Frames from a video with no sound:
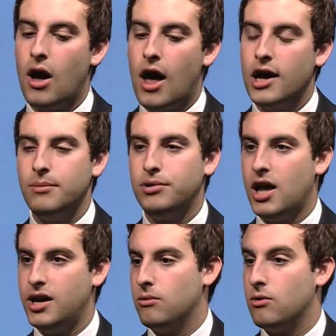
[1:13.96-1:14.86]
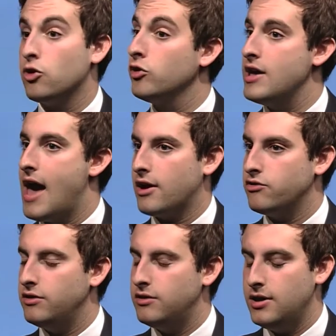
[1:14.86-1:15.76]
I applied early
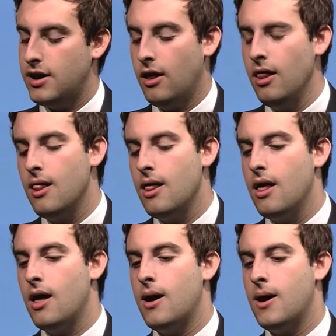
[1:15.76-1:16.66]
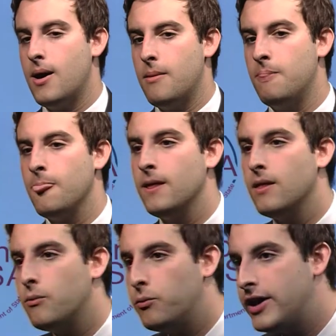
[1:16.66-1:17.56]
action to Yale.
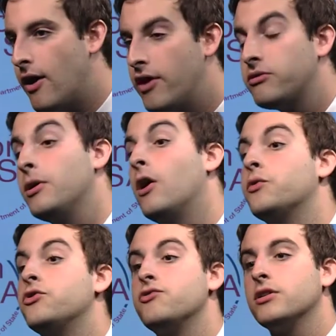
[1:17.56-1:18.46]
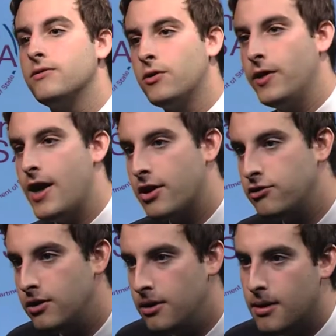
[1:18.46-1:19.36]
Yale has something called restrictive early
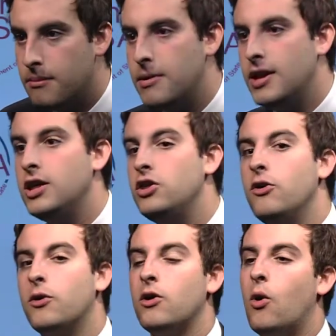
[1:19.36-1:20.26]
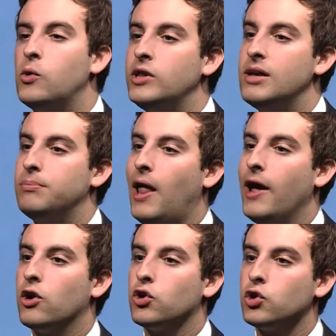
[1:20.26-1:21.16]
action, meaning you can only
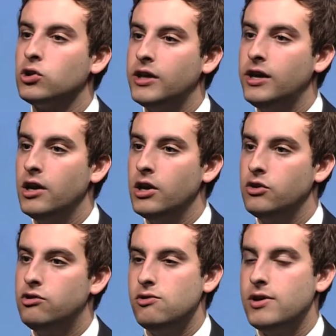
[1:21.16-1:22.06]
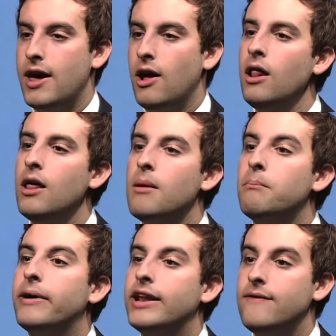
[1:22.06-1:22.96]
apply early to Yale.
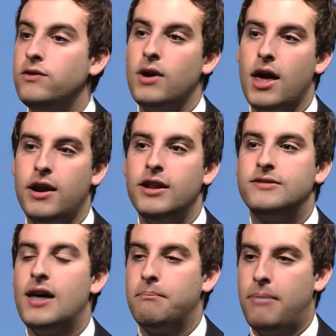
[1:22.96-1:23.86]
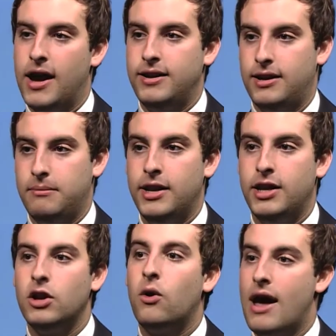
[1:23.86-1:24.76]
But if you get in, it's not binding, meaning
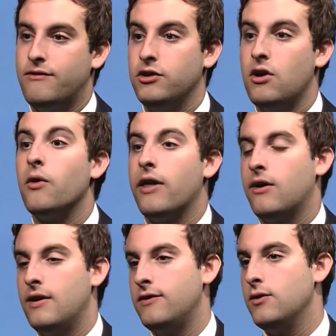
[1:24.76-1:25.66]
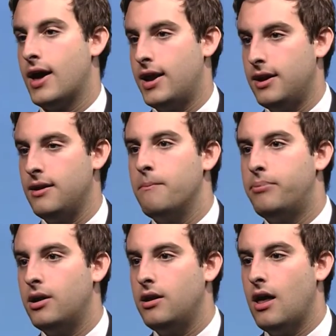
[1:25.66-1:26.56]
you don't have to go there if you get in.
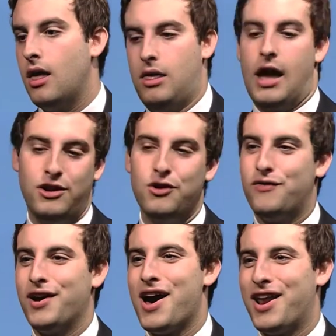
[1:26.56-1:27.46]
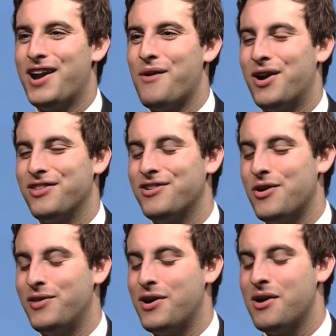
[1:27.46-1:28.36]
But I knew if I got in, I wanted to go
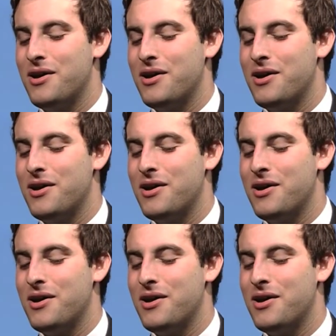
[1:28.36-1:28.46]
there.